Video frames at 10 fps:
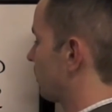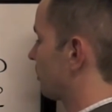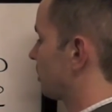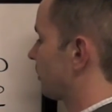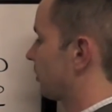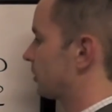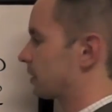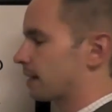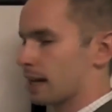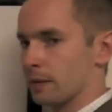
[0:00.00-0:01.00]
remember, if there's
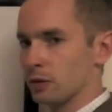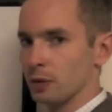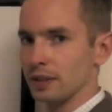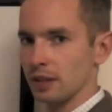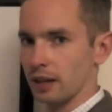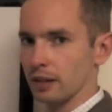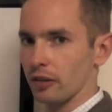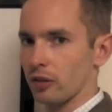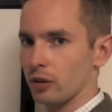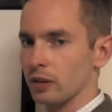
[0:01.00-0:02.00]
a tie between second
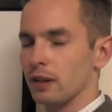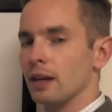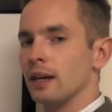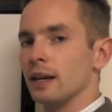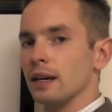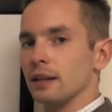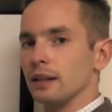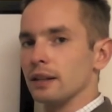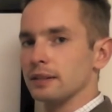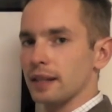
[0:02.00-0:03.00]
and third,
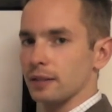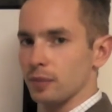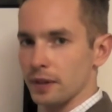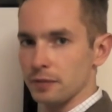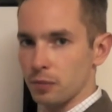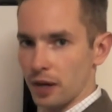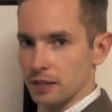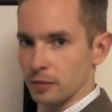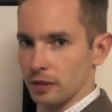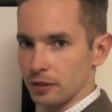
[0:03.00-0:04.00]
the second place
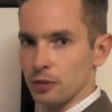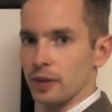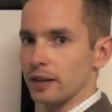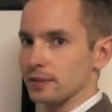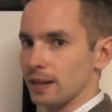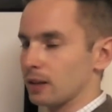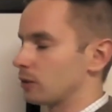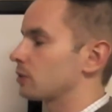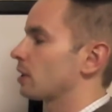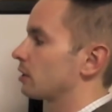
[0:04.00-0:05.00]
prize money, the
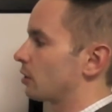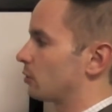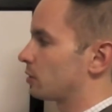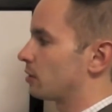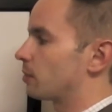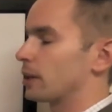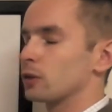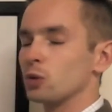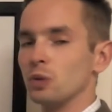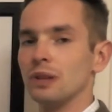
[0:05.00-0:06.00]
$2,000, goes to the
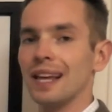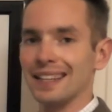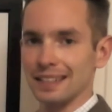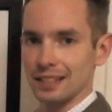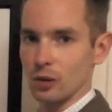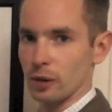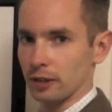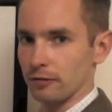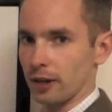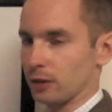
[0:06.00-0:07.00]
player who led going
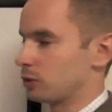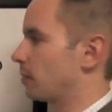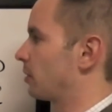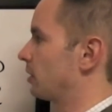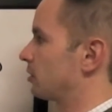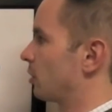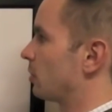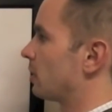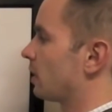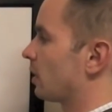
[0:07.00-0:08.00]
into Final Jeopardy.
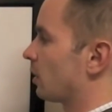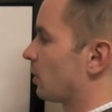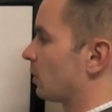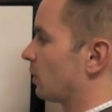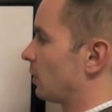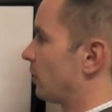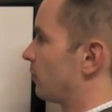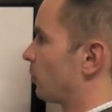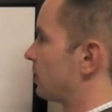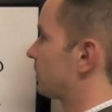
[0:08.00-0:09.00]
So
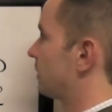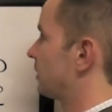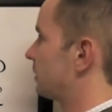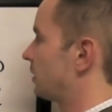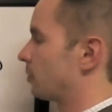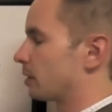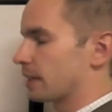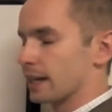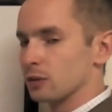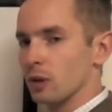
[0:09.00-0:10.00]
if Winston and Steve were to
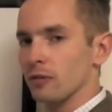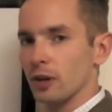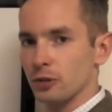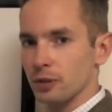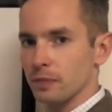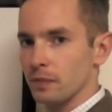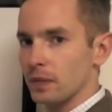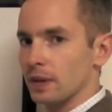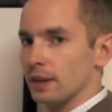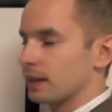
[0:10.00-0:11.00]
tie 1,200,
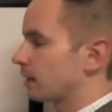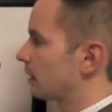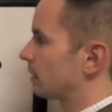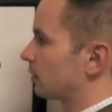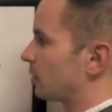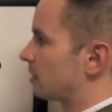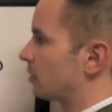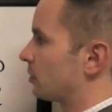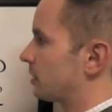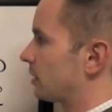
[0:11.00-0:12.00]

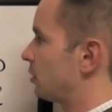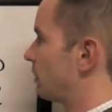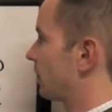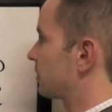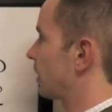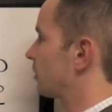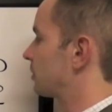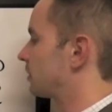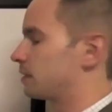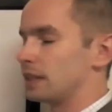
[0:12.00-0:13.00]
Winston would take $2,000
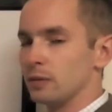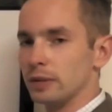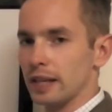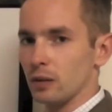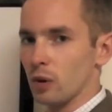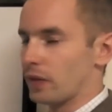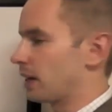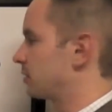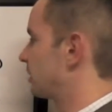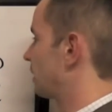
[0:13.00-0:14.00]
and Steve would take
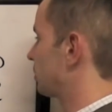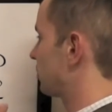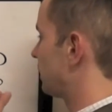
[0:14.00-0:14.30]
$1,000. So